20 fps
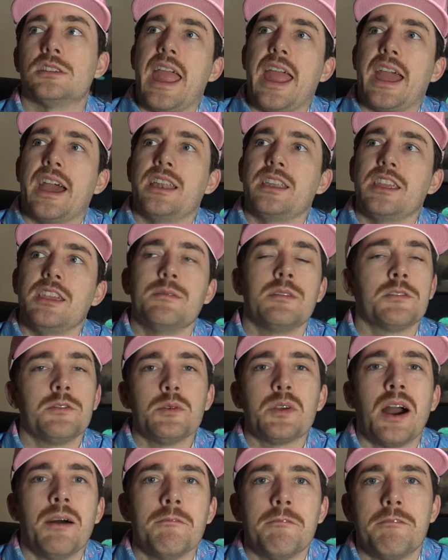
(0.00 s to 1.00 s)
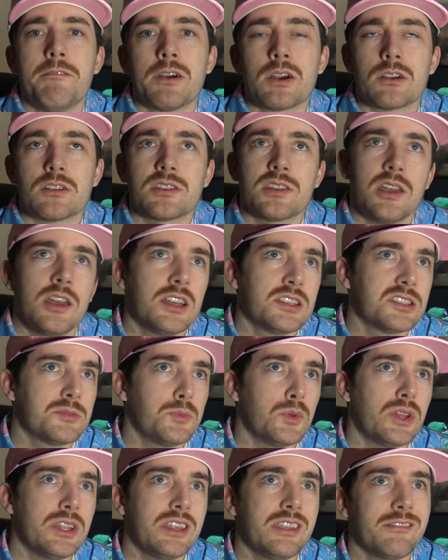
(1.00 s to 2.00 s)
And even if you come first,
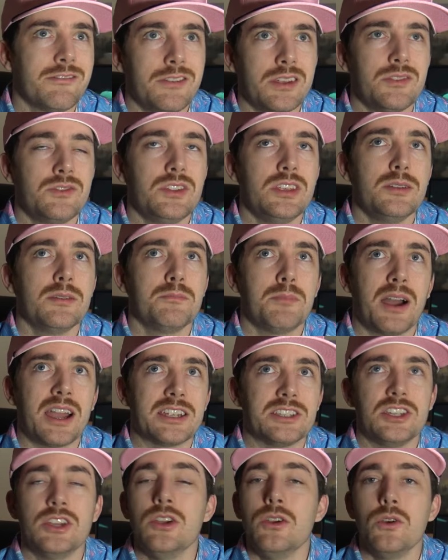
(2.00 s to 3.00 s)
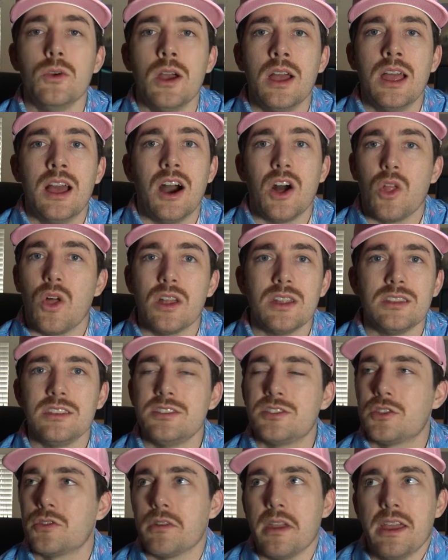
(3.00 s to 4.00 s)
splitting 50 by two, a lot of
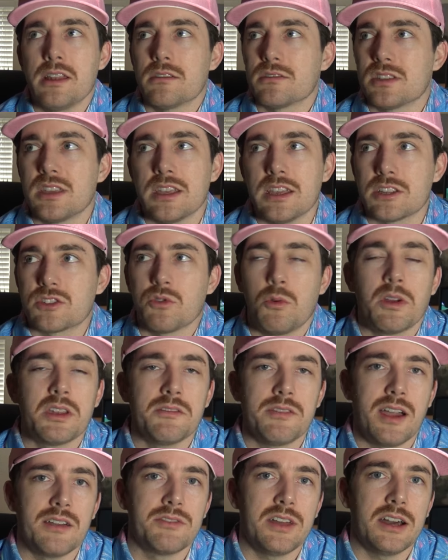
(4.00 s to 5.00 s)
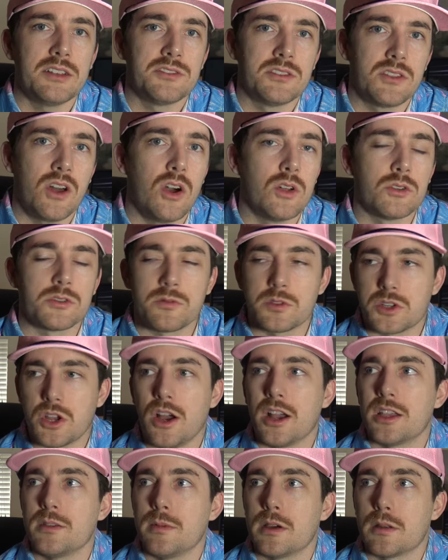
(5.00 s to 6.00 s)
these creators can get $25,000 for
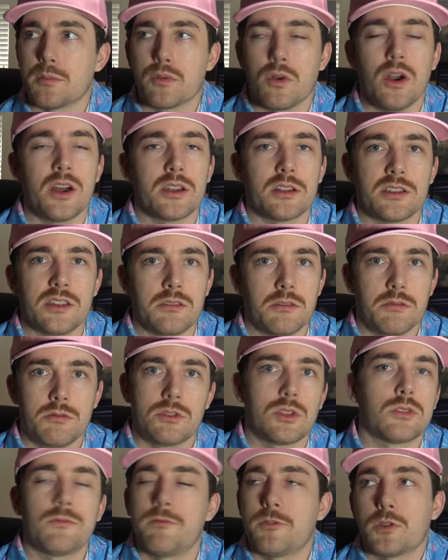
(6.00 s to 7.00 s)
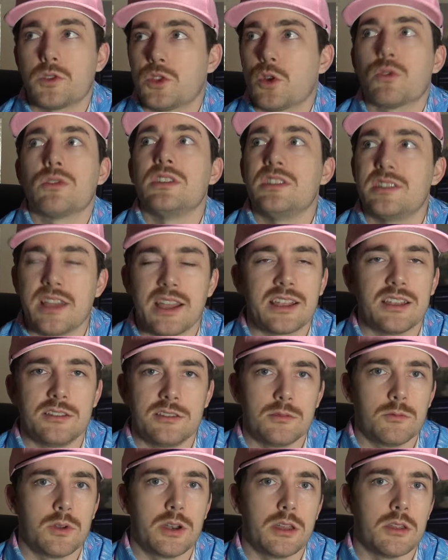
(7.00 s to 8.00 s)
talking about a product in for 30 seconds
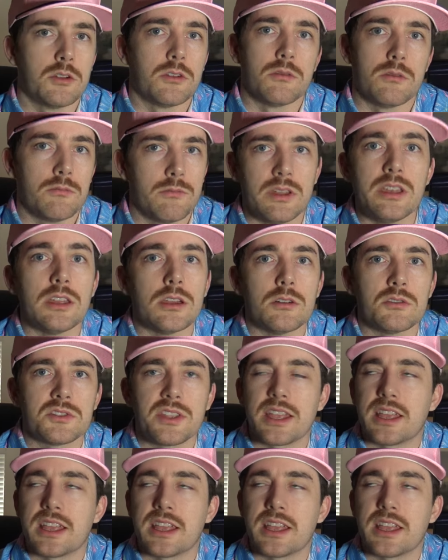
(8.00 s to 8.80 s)
in one of their videos.